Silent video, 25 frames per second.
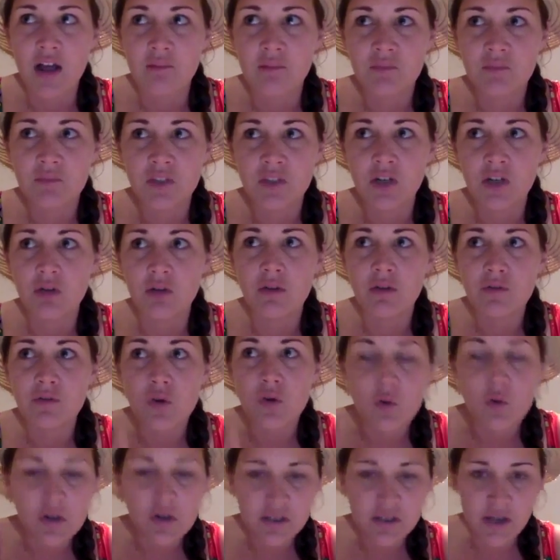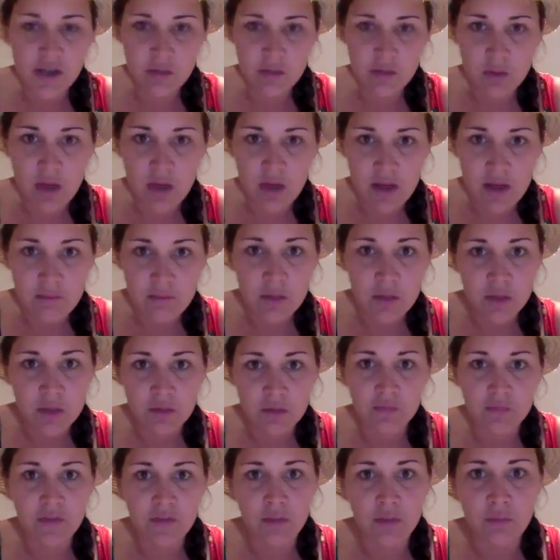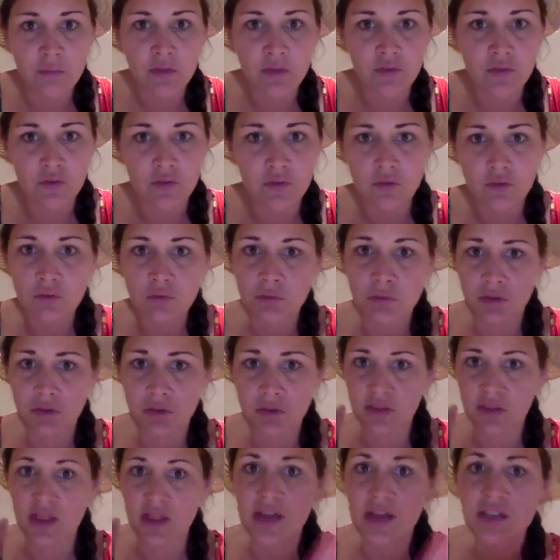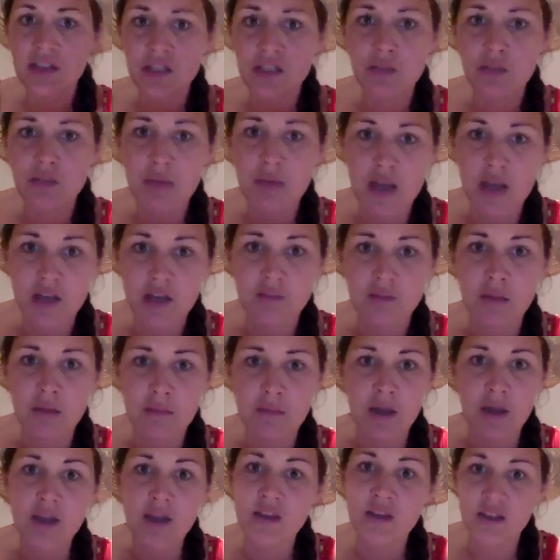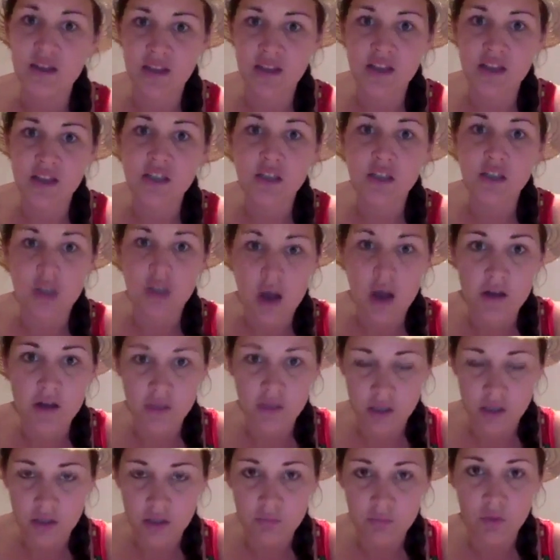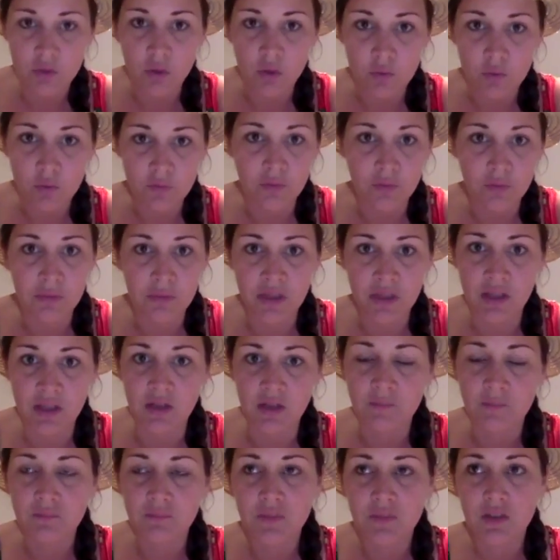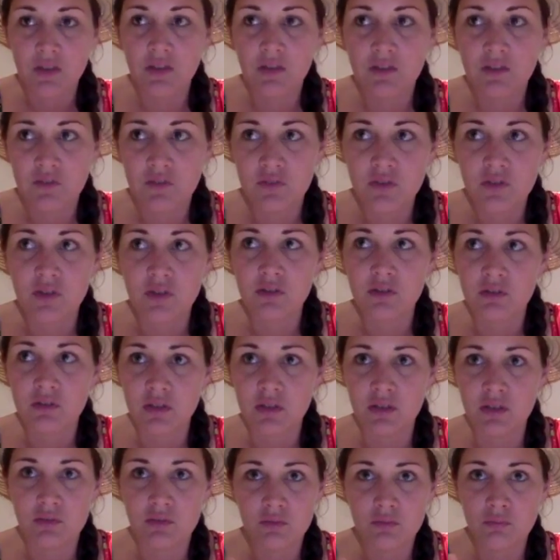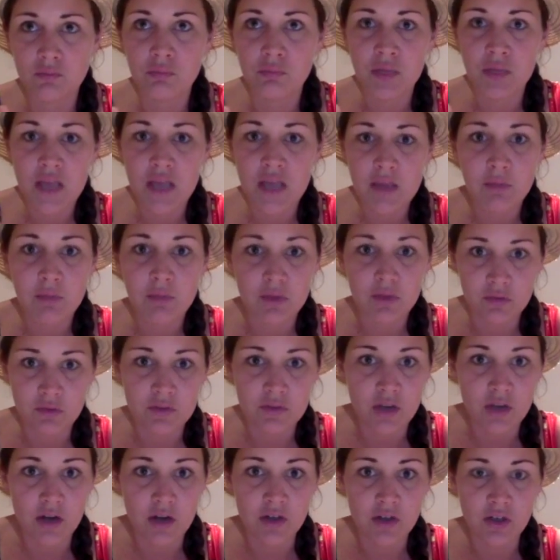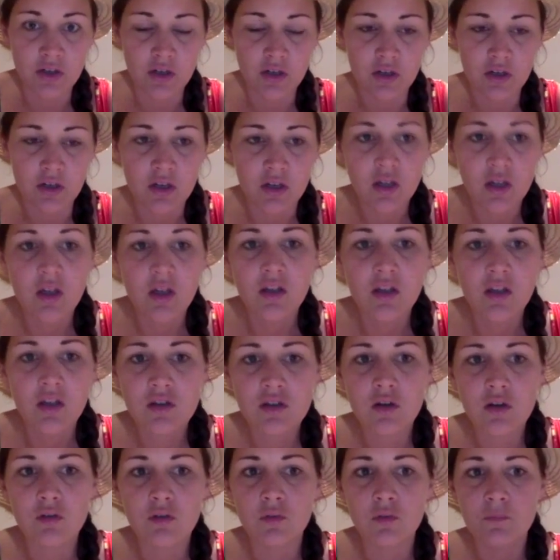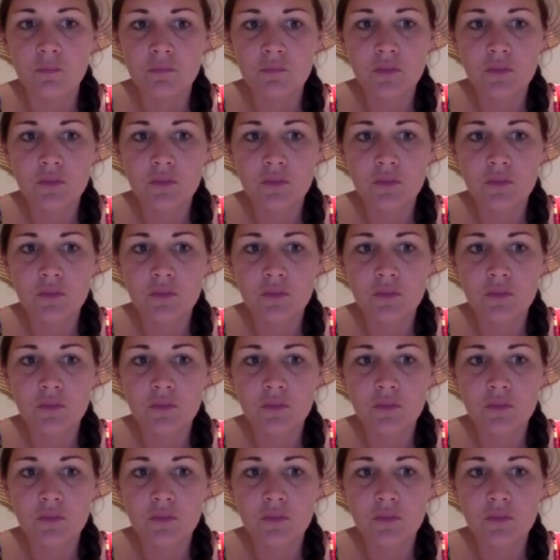you know, of course I will have my own family too, but like, that's in the back of my mind. Like, that's a long-term goal for me, is to like be able to retire her. So